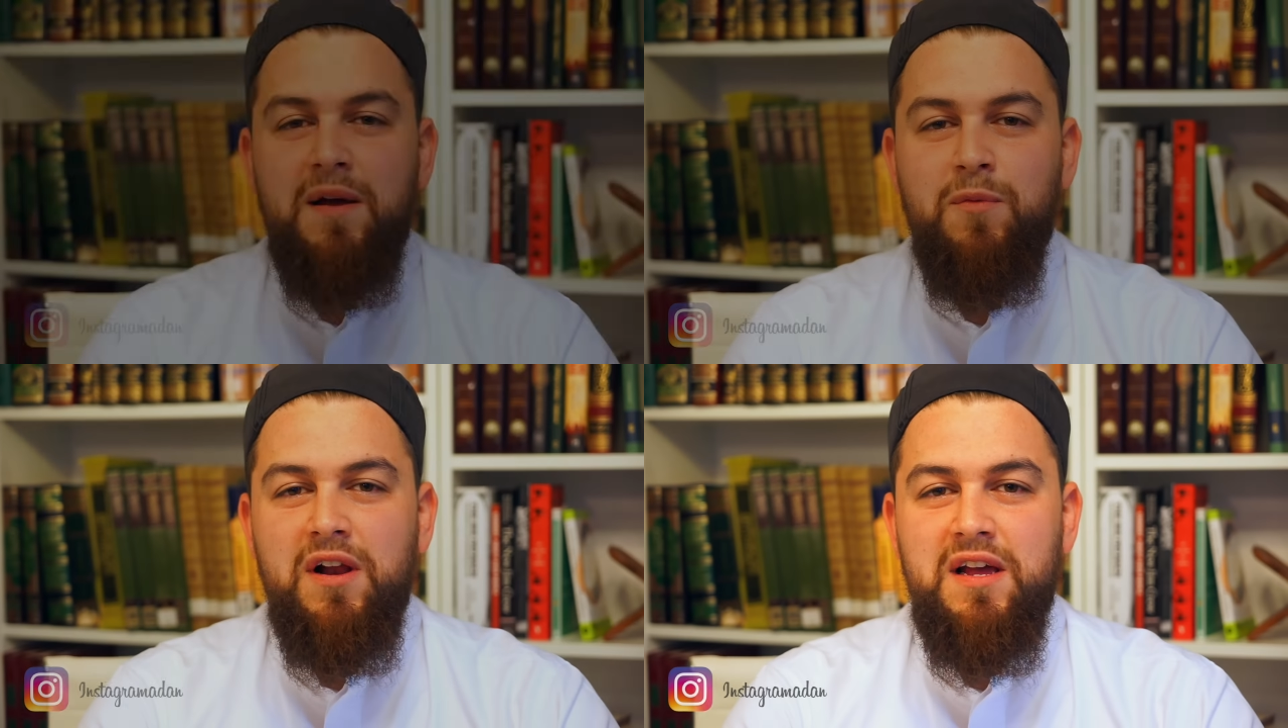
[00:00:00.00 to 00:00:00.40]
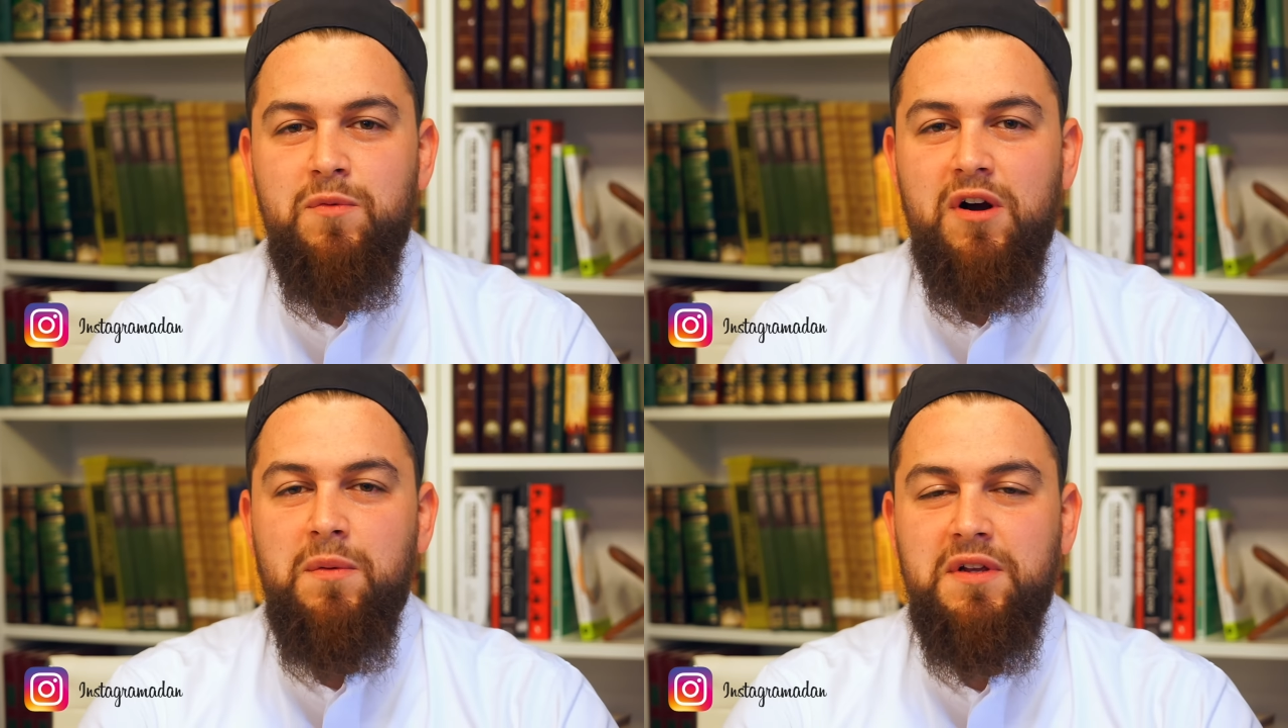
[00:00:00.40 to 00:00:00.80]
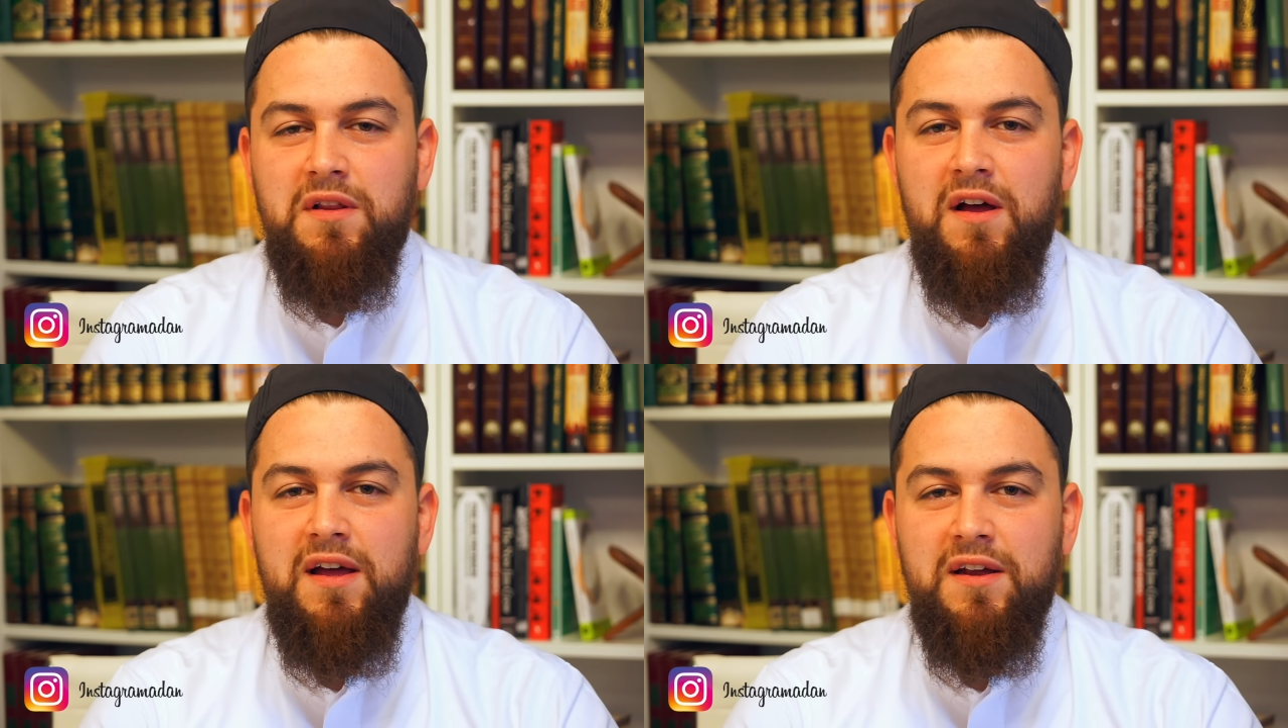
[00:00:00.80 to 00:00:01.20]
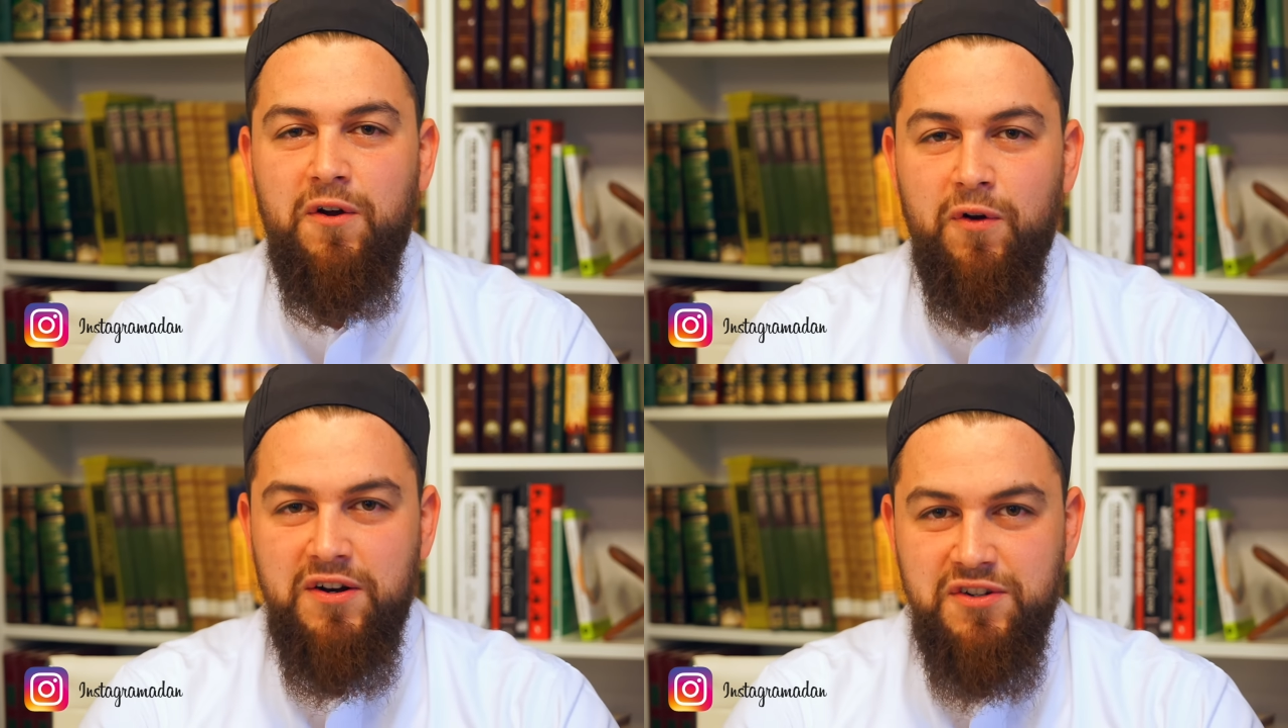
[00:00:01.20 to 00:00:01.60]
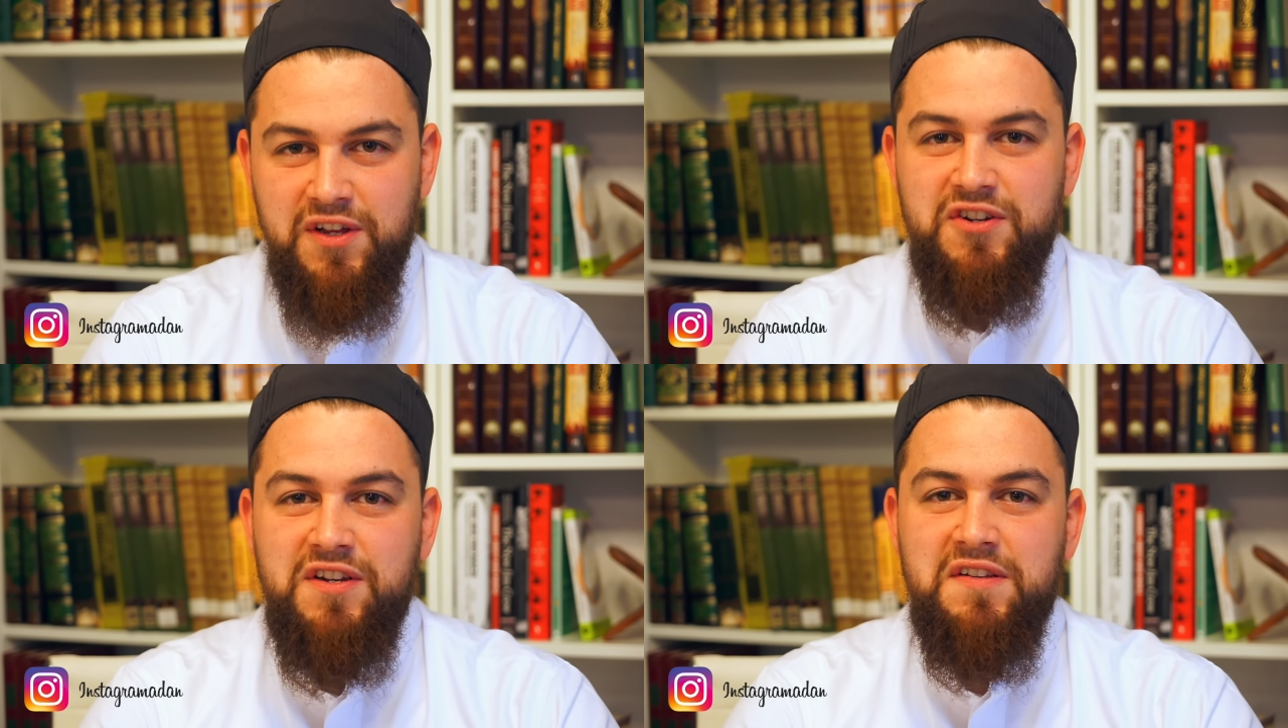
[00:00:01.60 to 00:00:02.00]
Assalamu alaikum wa rahmatullah, and
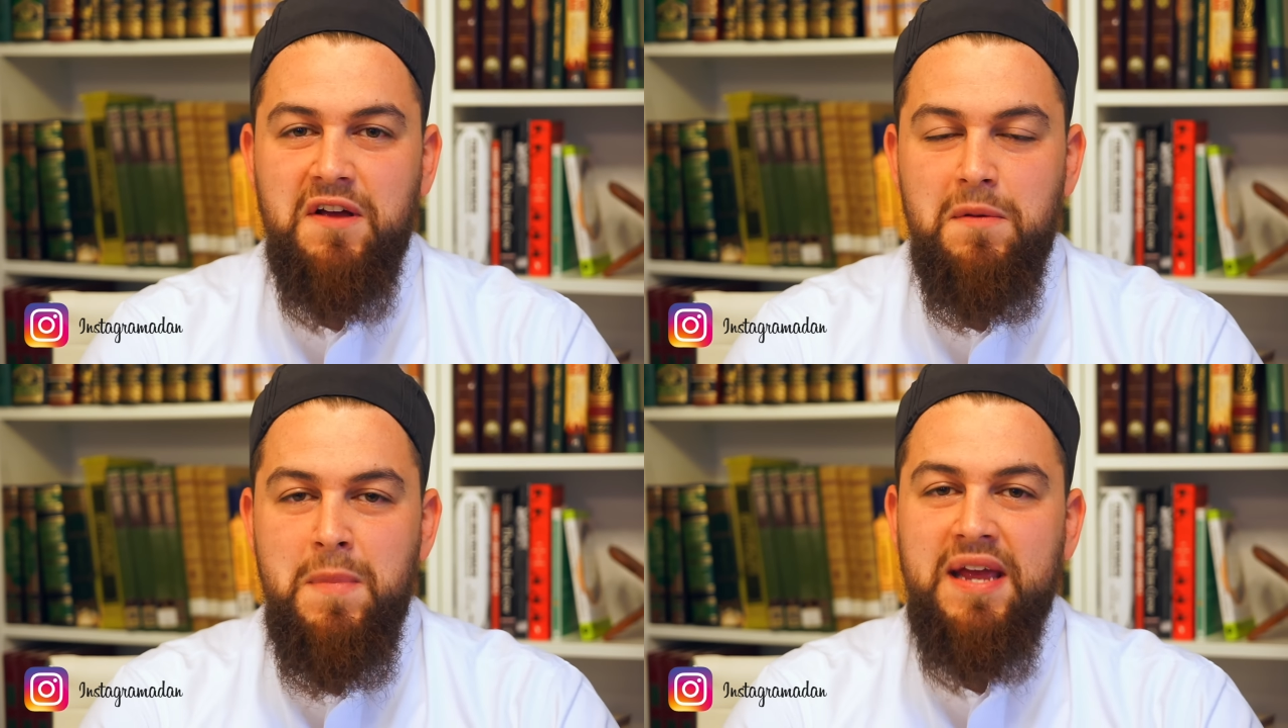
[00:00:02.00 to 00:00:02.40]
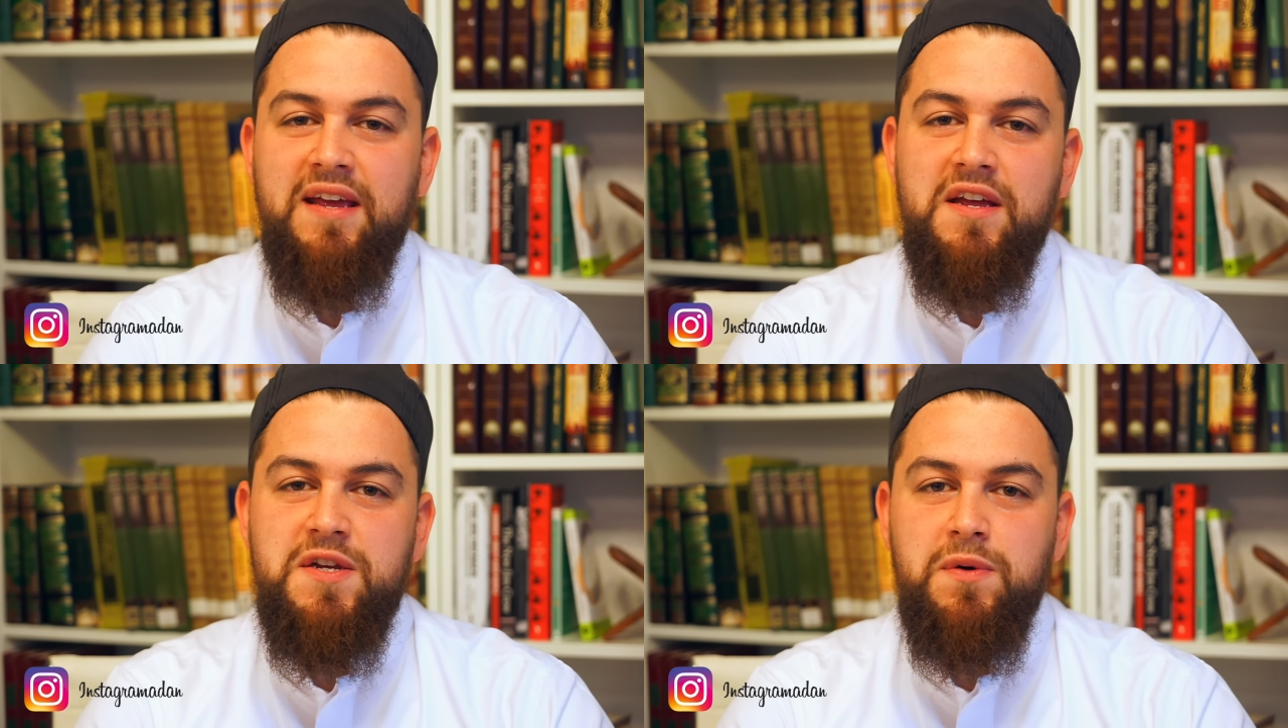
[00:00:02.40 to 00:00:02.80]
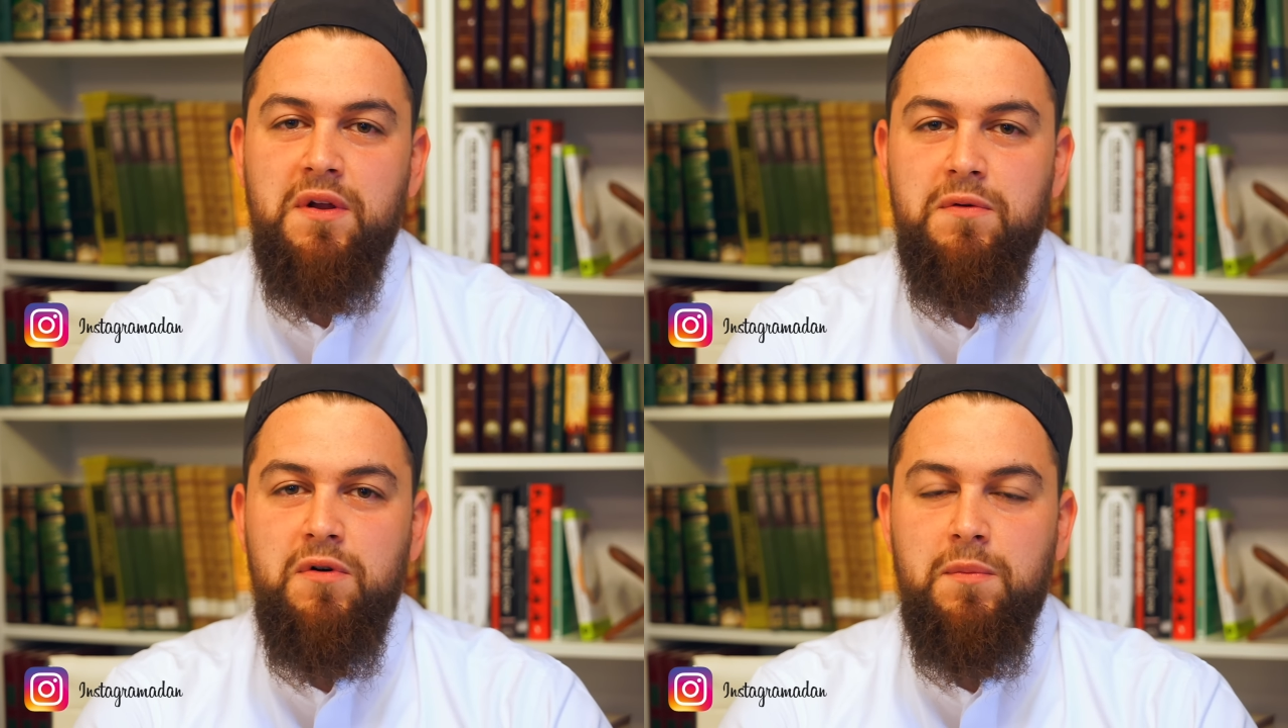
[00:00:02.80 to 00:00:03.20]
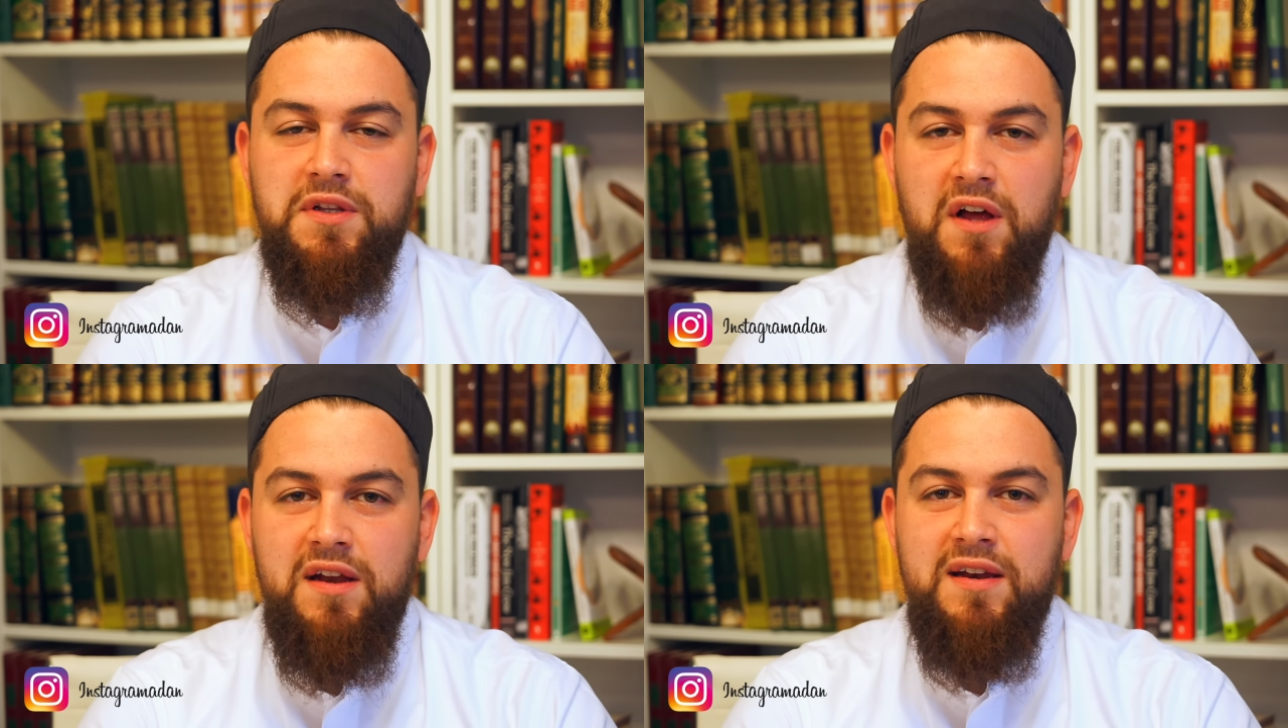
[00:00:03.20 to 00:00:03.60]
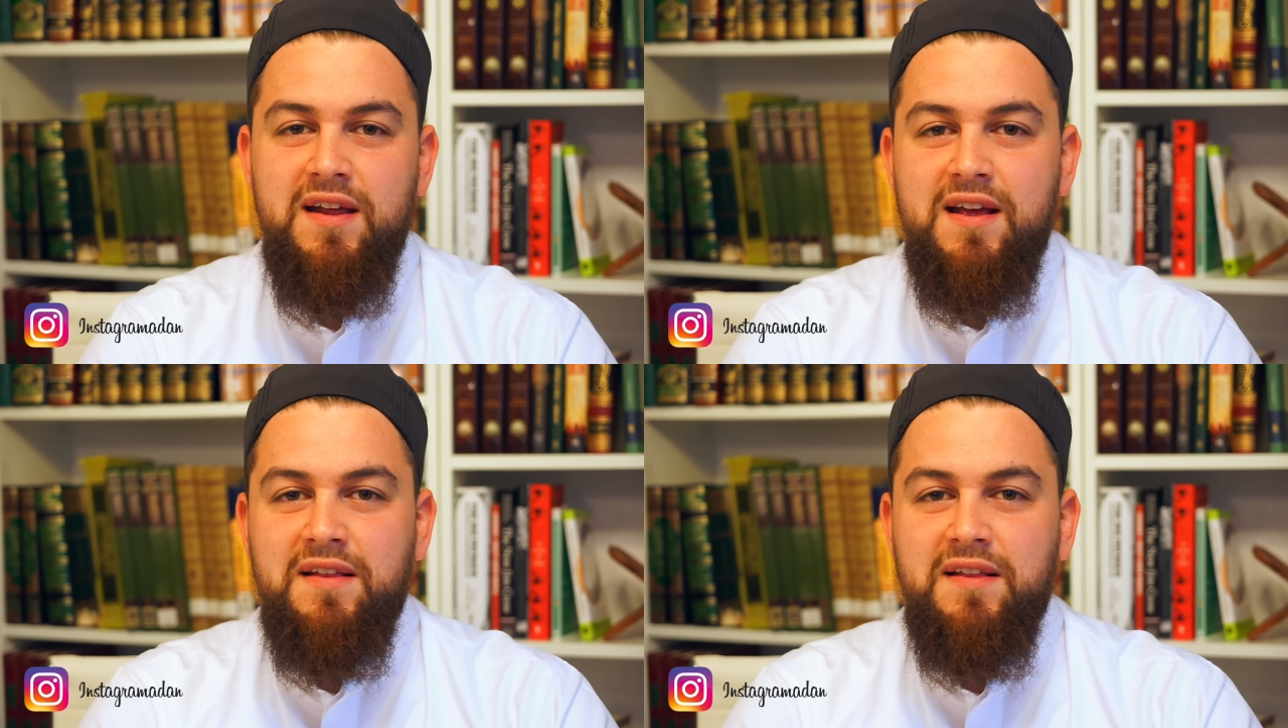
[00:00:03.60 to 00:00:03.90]
congratulations on making it to another Ramadan.